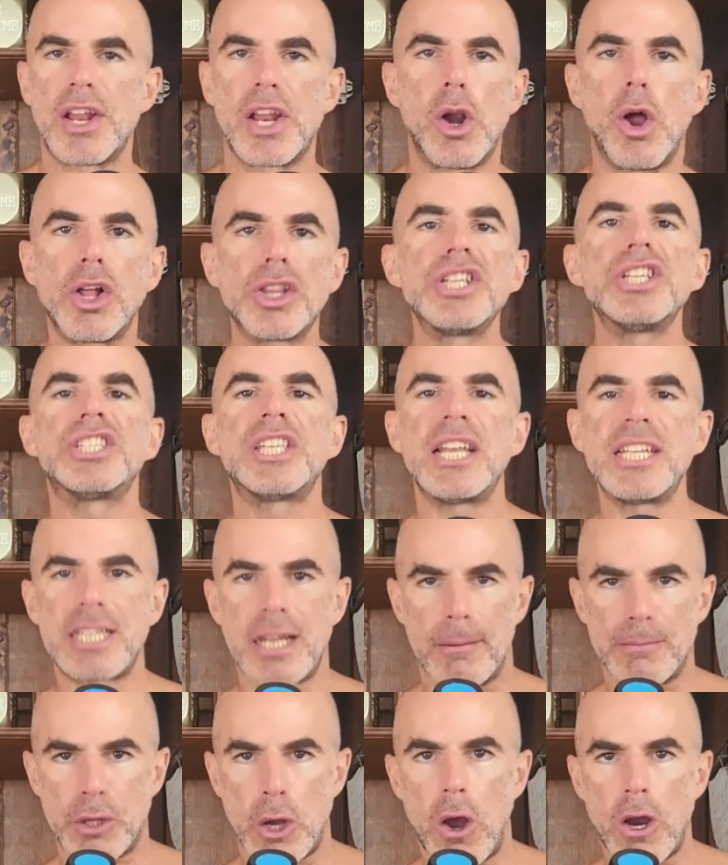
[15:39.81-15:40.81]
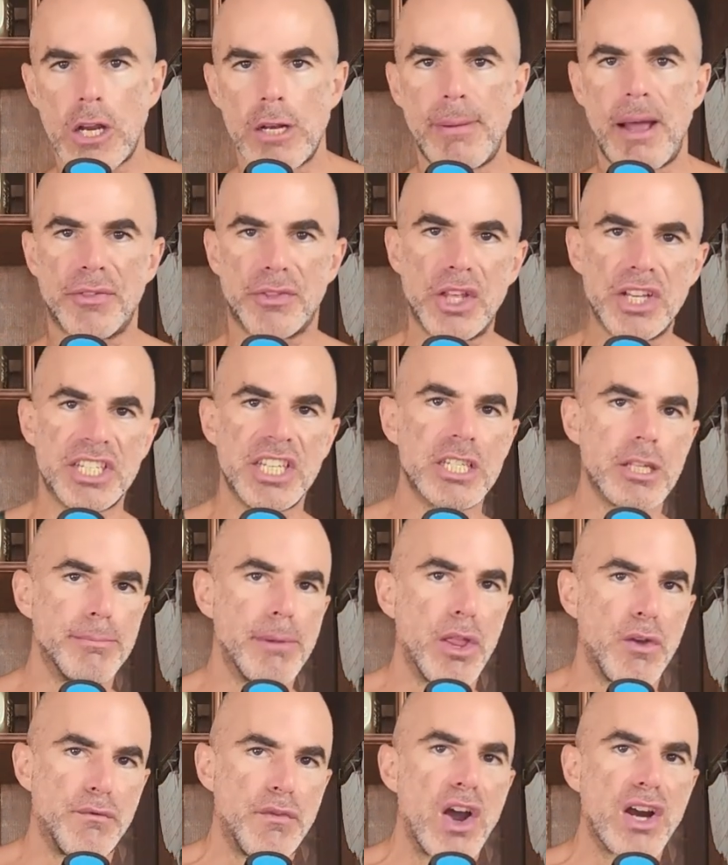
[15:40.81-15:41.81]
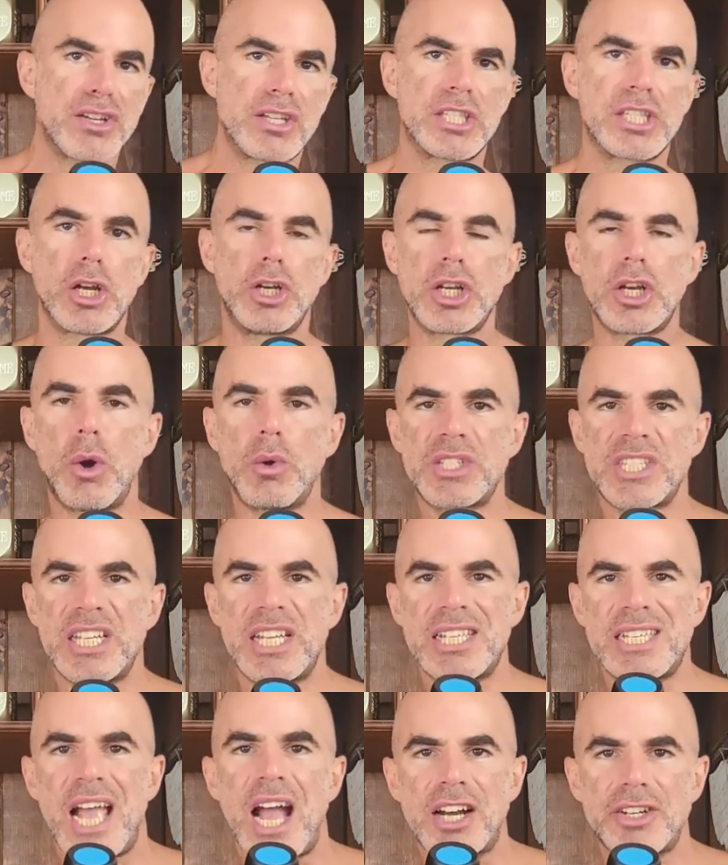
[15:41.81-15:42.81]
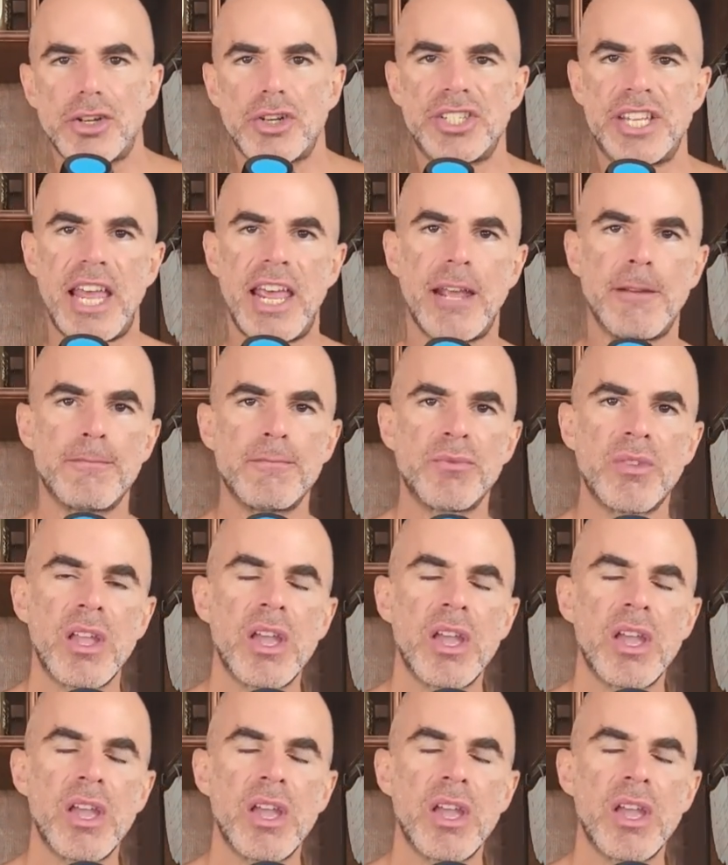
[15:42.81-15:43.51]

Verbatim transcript: And all these things that I'm talking about, this is the motherfucker that's going to go into the doctor saying,